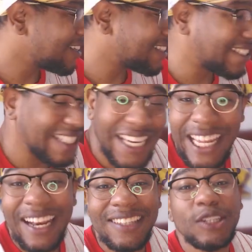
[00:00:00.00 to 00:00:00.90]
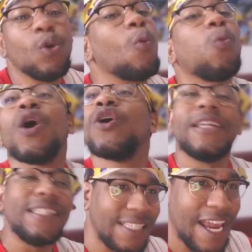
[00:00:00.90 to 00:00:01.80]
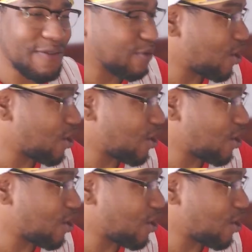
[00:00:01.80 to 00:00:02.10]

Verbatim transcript: She ain't listening to a word he's saying,